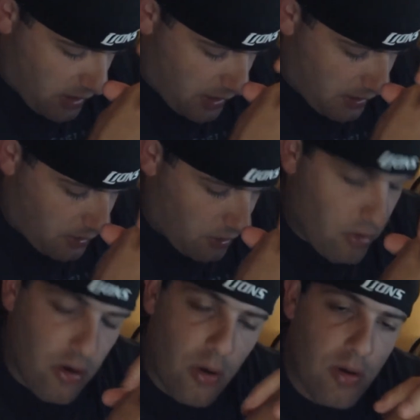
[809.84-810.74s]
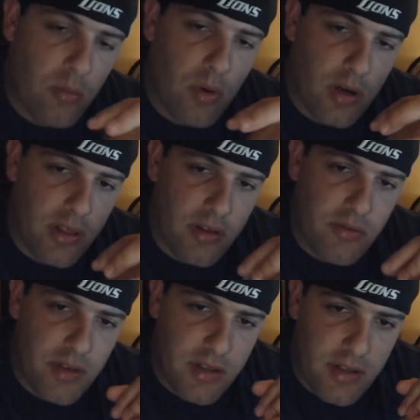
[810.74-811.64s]
and they're
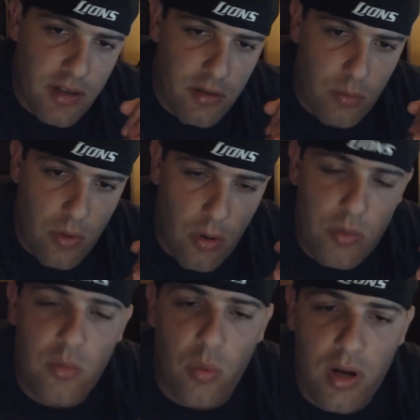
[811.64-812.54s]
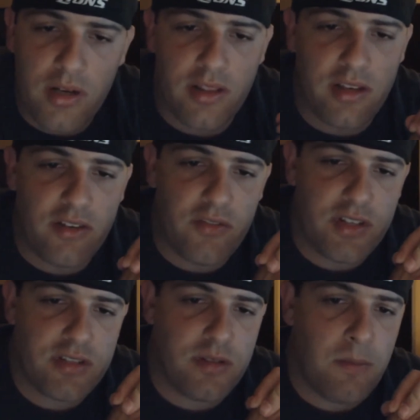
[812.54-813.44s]
0-1 in the
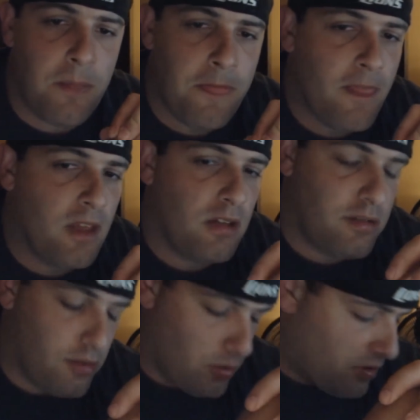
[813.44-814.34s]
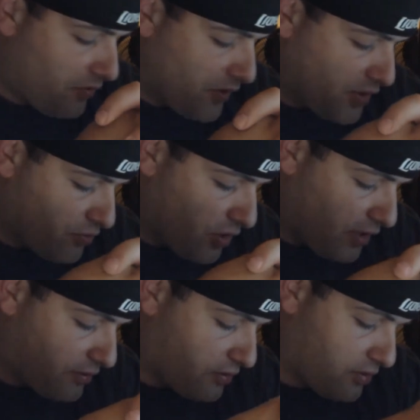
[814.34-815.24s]
division. So the division
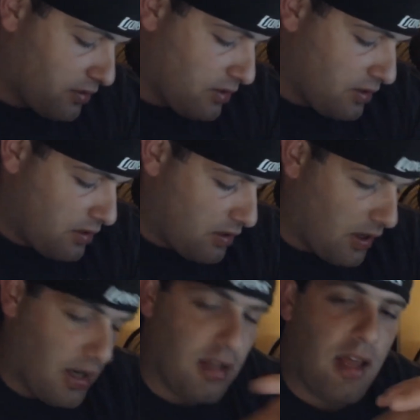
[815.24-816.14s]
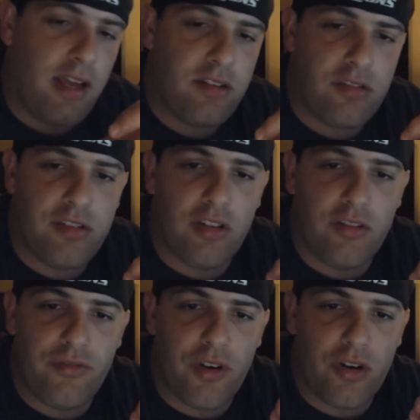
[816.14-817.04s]
race, Lions are still
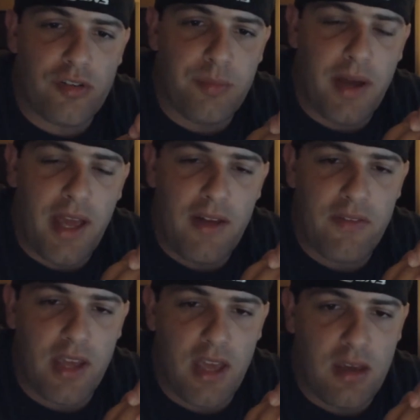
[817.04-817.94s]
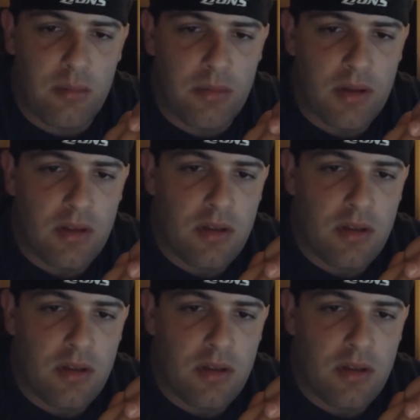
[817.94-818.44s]
in first by half a game.